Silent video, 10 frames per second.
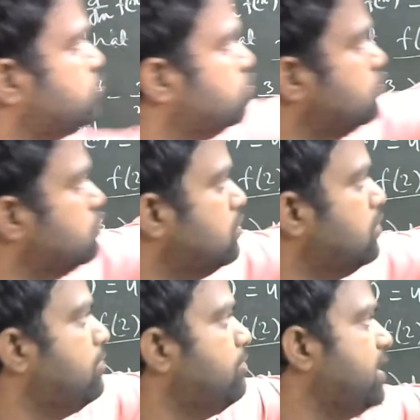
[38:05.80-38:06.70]
cube
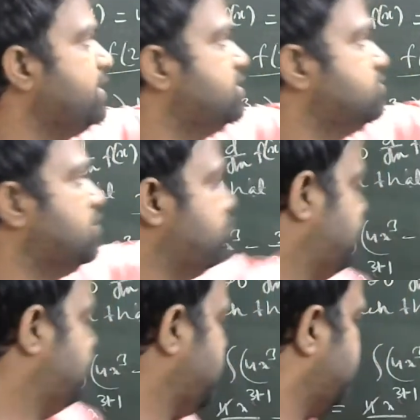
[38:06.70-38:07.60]
minus
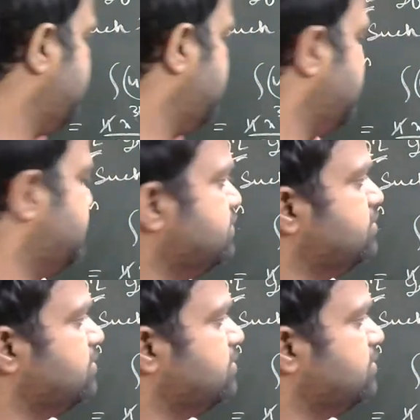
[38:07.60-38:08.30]
129 by 8.